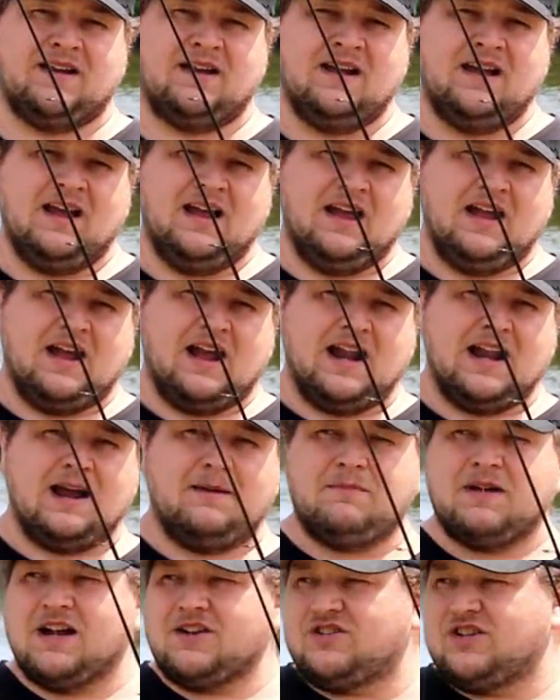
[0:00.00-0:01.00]
And
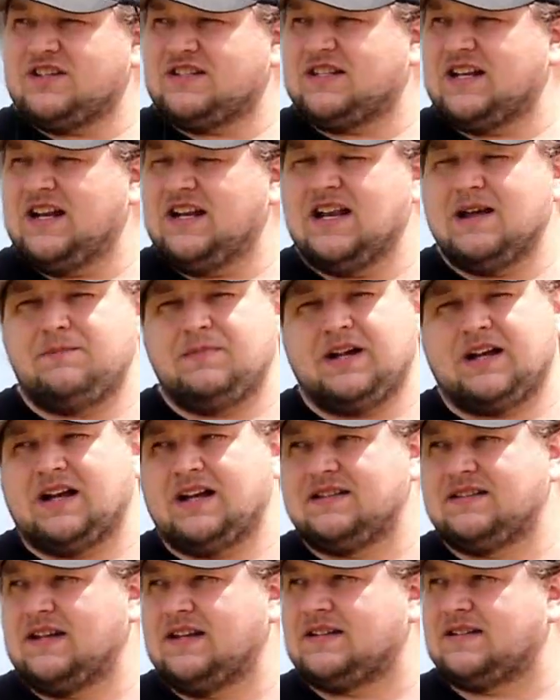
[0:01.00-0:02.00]
I'm not just saying that
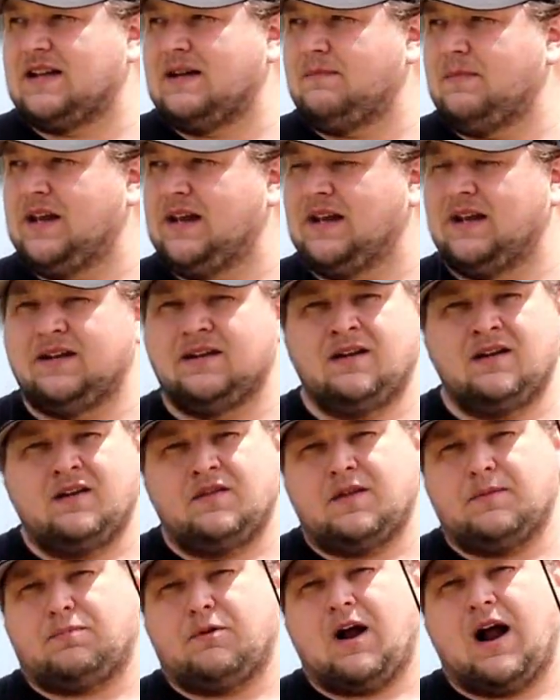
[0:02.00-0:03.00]
because they sent me
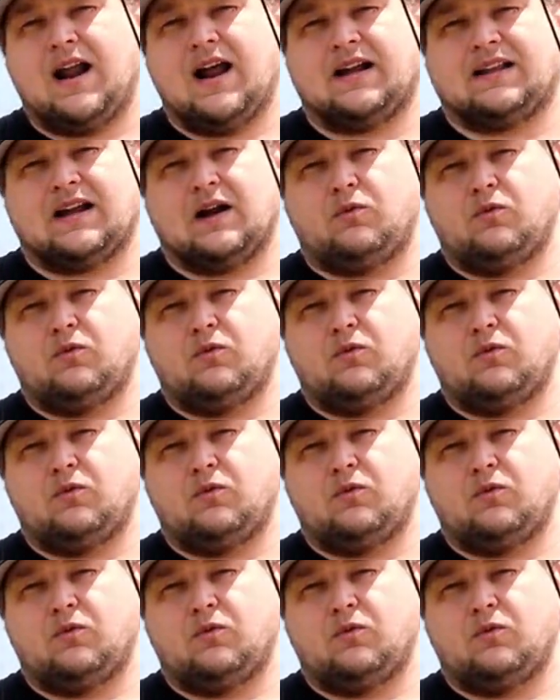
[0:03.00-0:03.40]
the product.